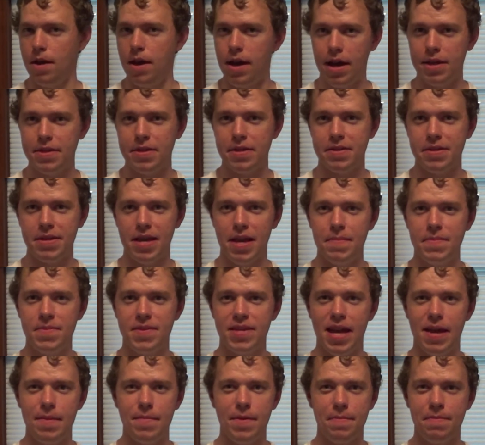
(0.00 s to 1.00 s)
At the same
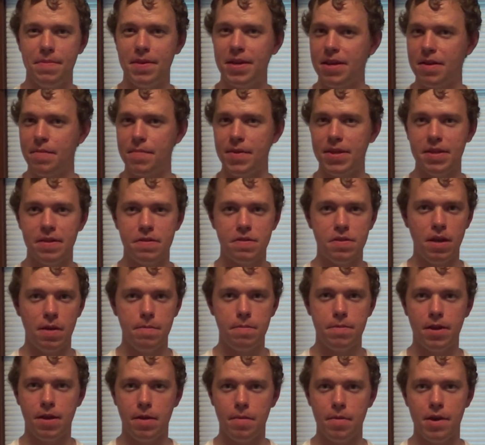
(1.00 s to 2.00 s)
time, I'm thinking about the
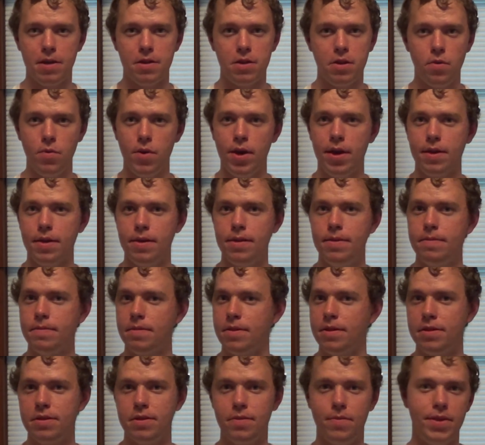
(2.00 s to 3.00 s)
same thing about New England,
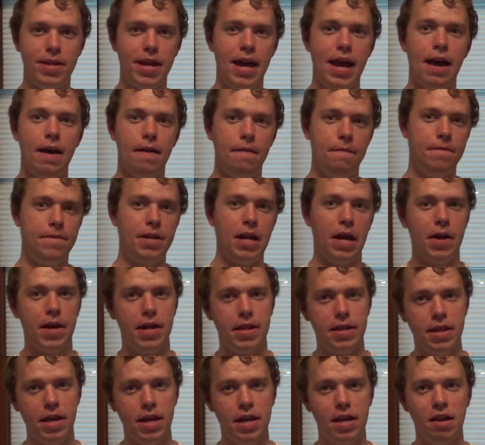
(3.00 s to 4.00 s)
because you would have
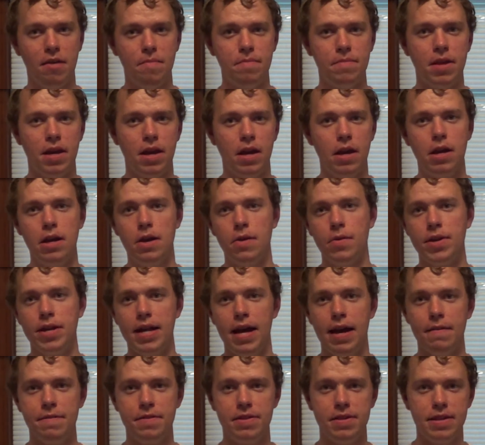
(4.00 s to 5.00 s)
Darien Lake up there, you would
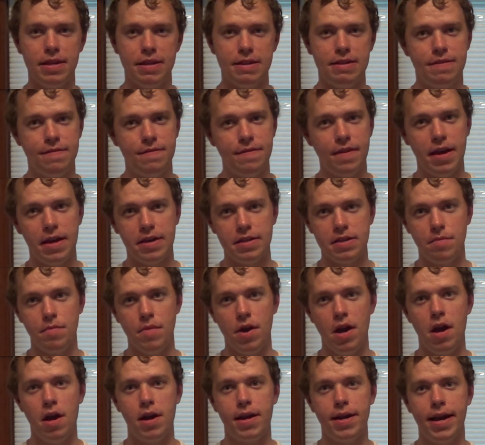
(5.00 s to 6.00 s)
have Six Flags
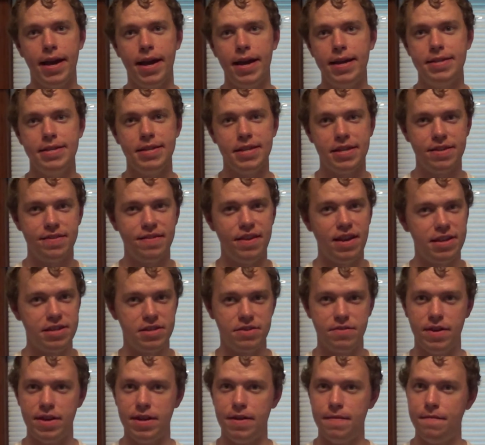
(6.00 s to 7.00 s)
America, Six Flags
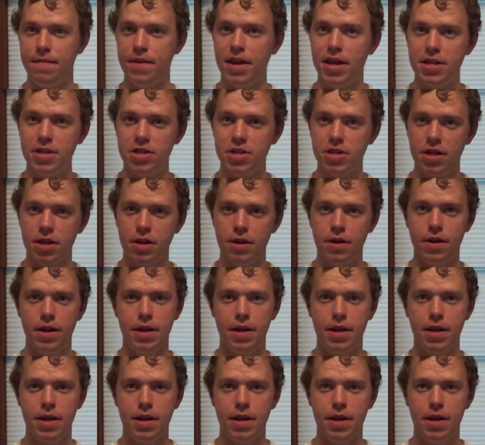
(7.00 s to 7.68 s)
Great Adventure,